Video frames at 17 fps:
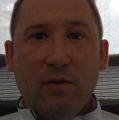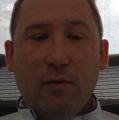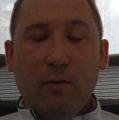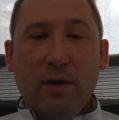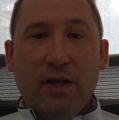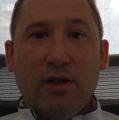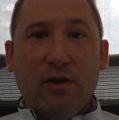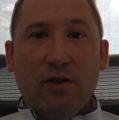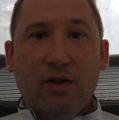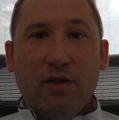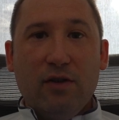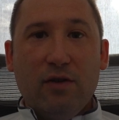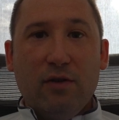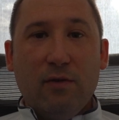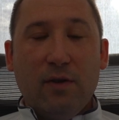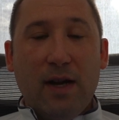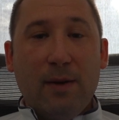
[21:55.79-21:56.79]
We could
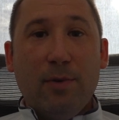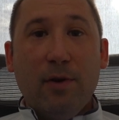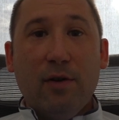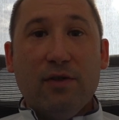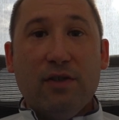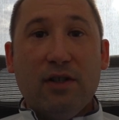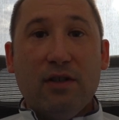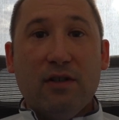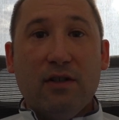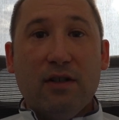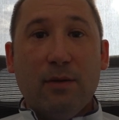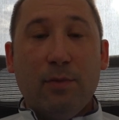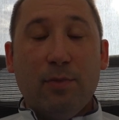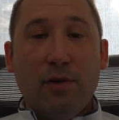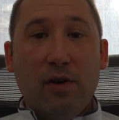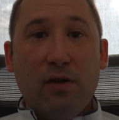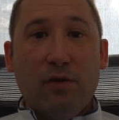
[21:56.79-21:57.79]
do a posterior
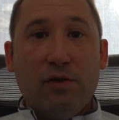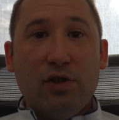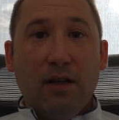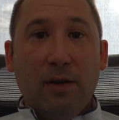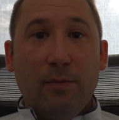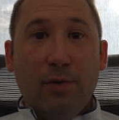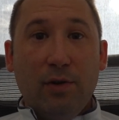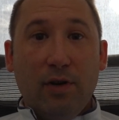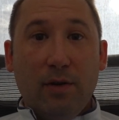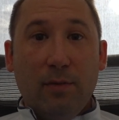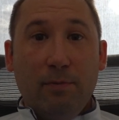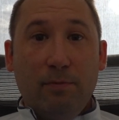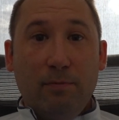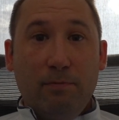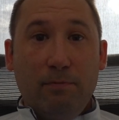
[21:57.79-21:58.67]
approach and put a